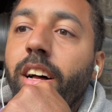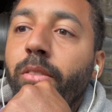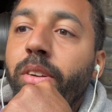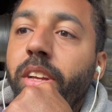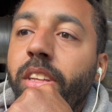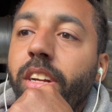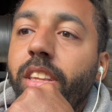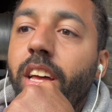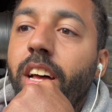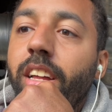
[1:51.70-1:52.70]
when you click
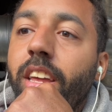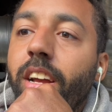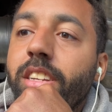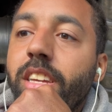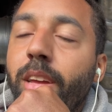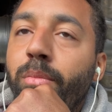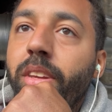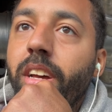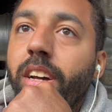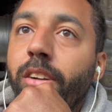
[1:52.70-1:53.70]
that X
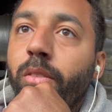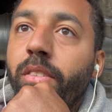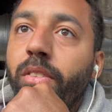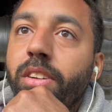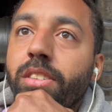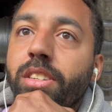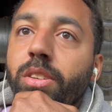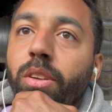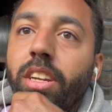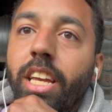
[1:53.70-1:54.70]
API reference,
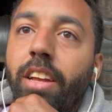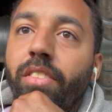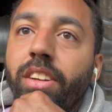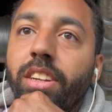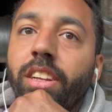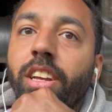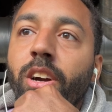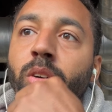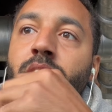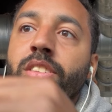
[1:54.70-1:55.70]
you can even
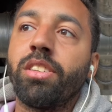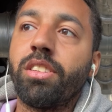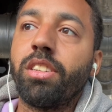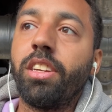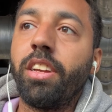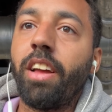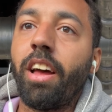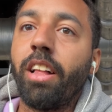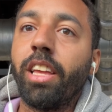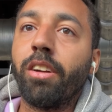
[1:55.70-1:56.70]
go in to see
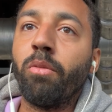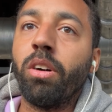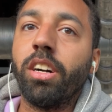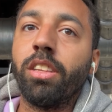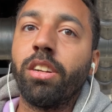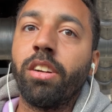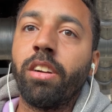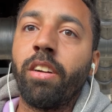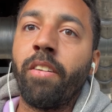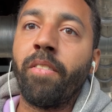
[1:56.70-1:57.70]
what
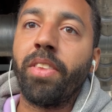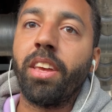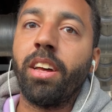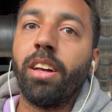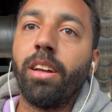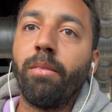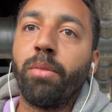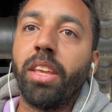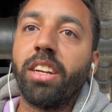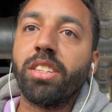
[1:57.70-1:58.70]
other
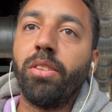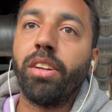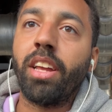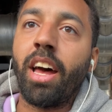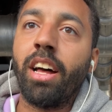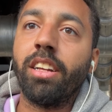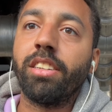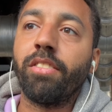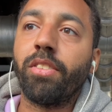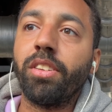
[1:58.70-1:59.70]
things you can add
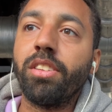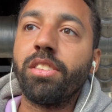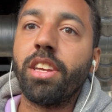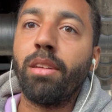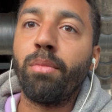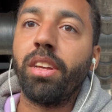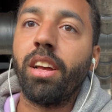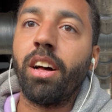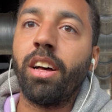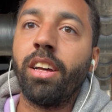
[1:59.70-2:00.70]
for this
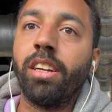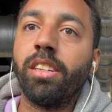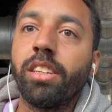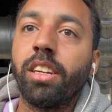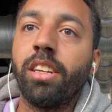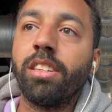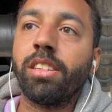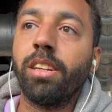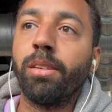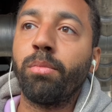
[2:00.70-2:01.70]
API get it
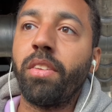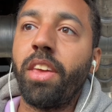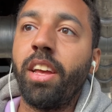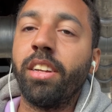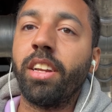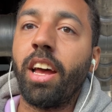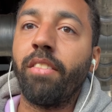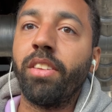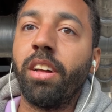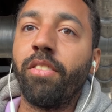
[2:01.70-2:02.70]
set up and
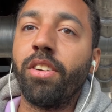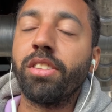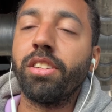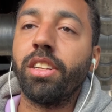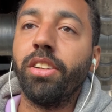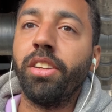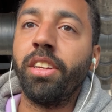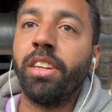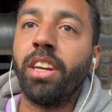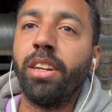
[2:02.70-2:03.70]
have that
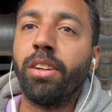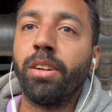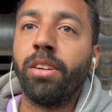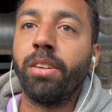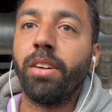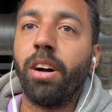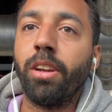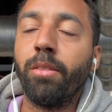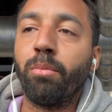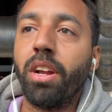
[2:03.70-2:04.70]
versatility in your
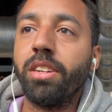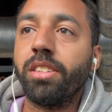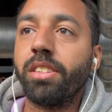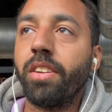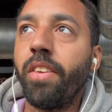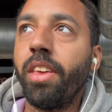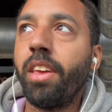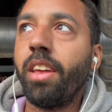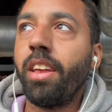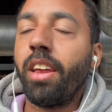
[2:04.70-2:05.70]
French
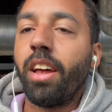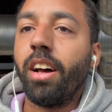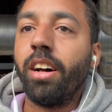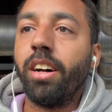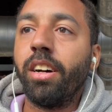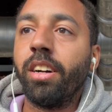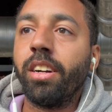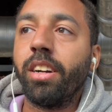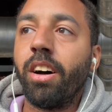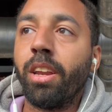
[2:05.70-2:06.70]

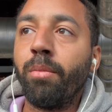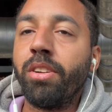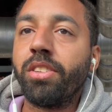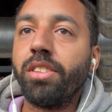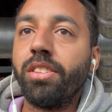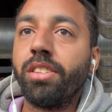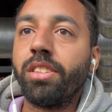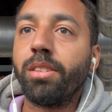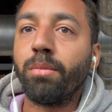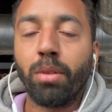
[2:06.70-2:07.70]

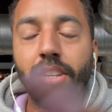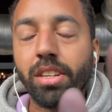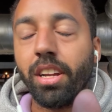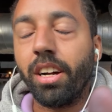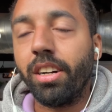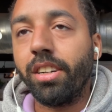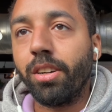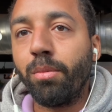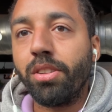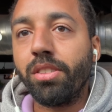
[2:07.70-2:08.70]
automations, French AI
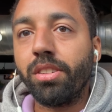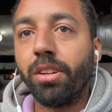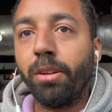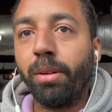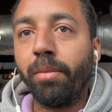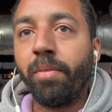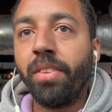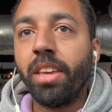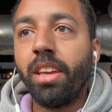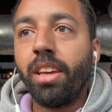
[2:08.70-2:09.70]
automations, you know what I mean?
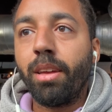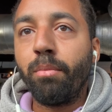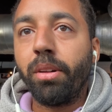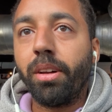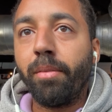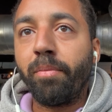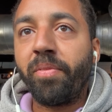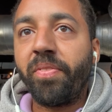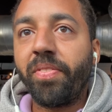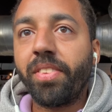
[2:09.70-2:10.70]
But
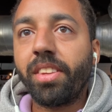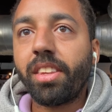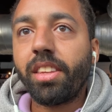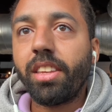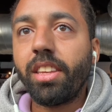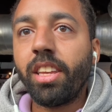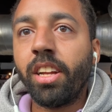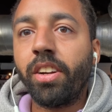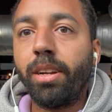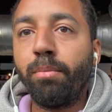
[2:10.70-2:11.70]

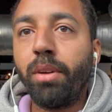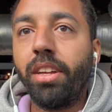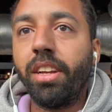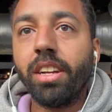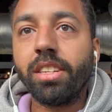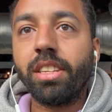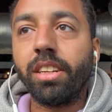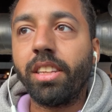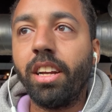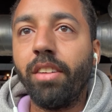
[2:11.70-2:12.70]
create embeddings,
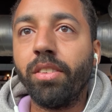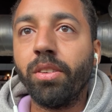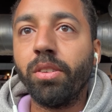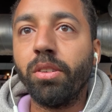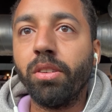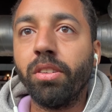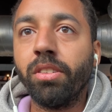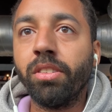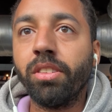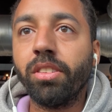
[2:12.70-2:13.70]
they have a
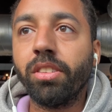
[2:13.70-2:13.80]
whole